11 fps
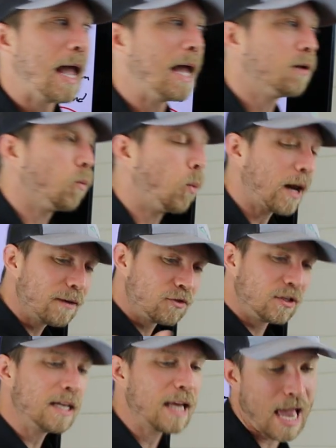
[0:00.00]
And what I've
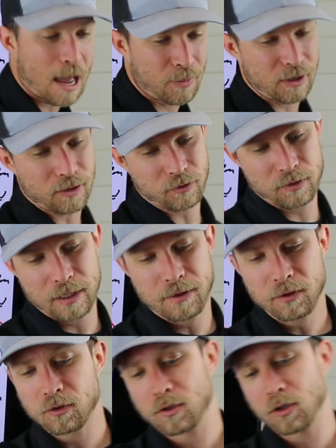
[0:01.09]
seen happen is, and
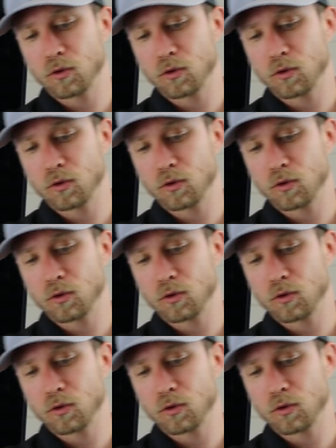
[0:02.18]
this is the